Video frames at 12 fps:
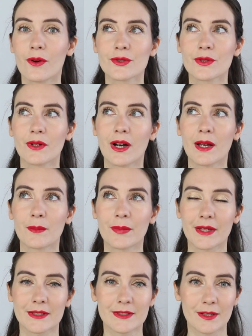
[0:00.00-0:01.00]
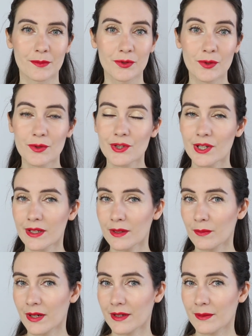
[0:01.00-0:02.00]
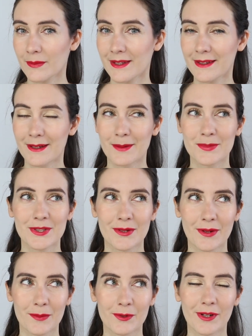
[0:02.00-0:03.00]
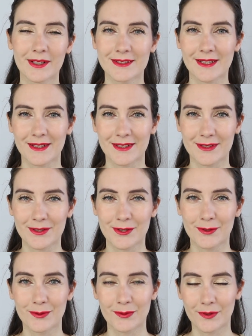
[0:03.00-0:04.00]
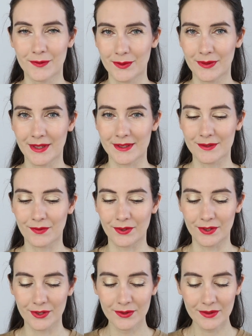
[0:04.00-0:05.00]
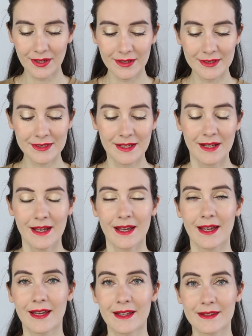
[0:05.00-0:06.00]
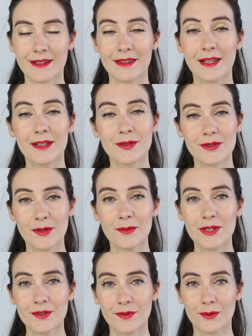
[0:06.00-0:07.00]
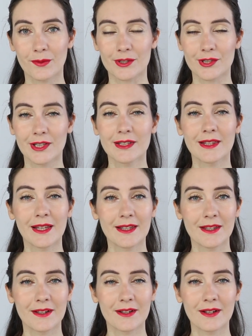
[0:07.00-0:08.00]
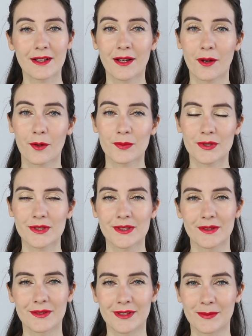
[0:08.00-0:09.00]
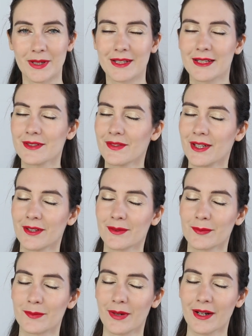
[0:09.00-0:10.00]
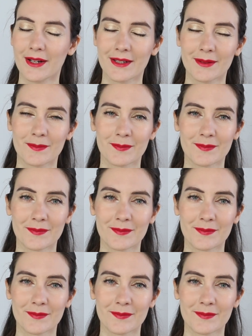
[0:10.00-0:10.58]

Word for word: Also, I picked some Dolce and Gabbana makeup, so I'm quite excited to review this for you guys. And thank you so much for watching. Take care, and I hope to see you in my next video. Bye.